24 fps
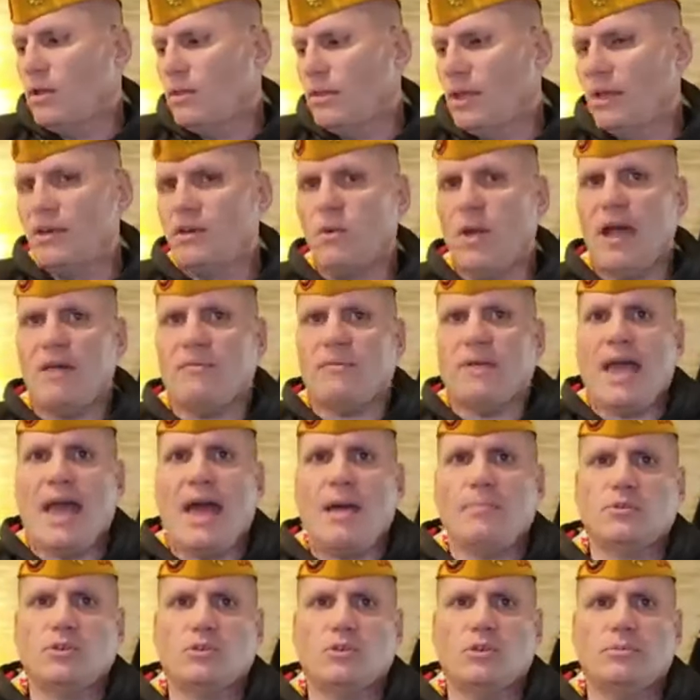They do have
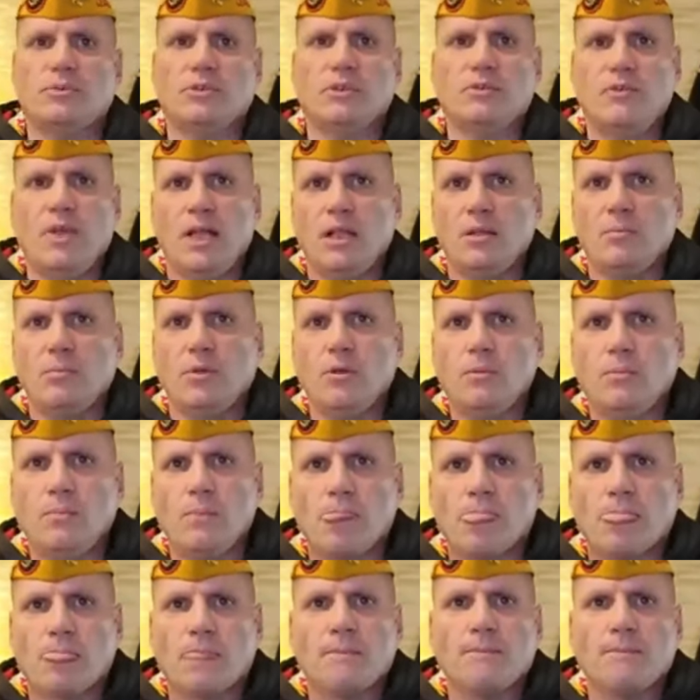cap strips available.